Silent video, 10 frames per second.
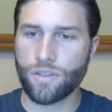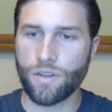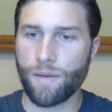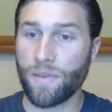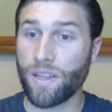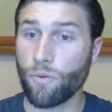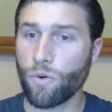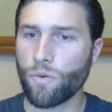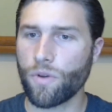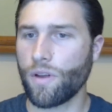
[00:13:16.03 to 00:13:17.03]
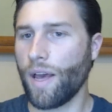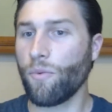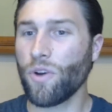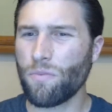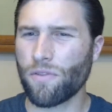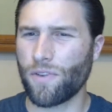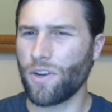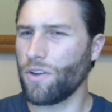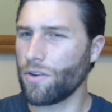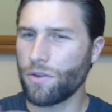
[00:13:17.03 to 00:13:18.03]
I mean, and what do you prefer?
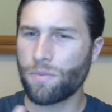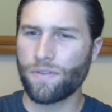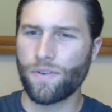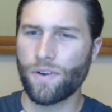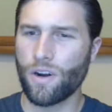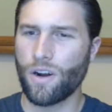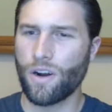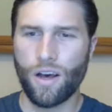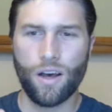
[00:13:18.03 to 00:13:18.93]
Do you prefer